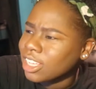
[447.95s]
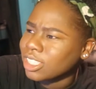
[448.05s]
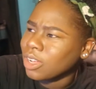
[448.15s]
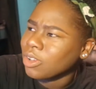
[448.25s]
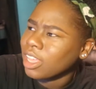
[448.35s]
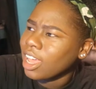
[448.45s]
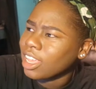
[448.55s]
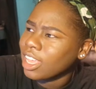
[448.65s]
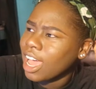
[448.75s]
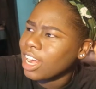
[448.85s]
So, yeah,
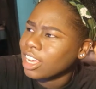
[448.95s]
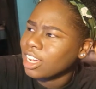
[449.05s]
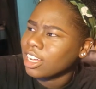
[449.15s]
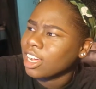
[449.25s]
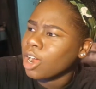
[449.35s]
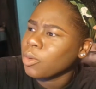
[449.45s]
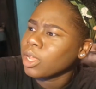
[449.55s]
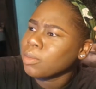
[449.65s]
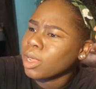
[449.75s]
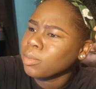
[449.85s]
you had a card where
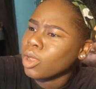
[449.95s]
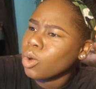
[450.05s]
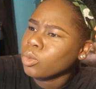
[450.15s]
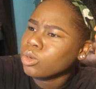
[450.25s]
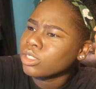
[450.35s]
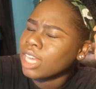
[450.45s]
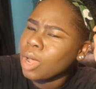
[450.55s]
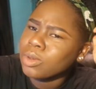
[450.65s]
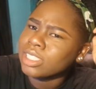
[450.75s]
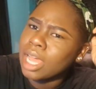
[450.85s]
you can make up your own rules. And
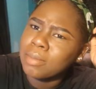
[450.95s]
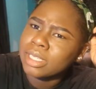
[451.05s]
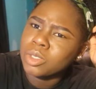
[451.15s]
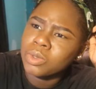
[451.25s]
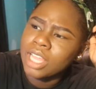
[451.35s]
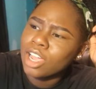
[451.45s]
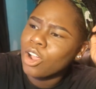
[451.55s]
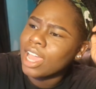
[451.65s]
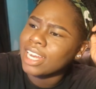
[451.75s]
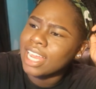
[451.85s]
I was not messing with that
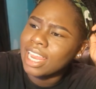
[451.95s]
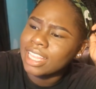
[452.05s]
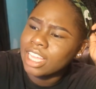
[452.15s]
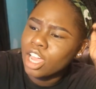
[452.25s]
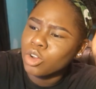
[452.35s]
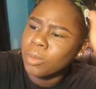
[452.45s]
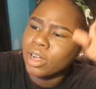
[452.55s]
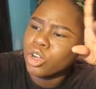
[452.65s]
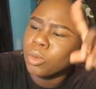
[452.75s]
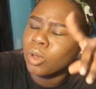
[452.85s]
card. And I liked the card. No
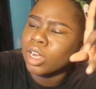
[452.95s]
bueno.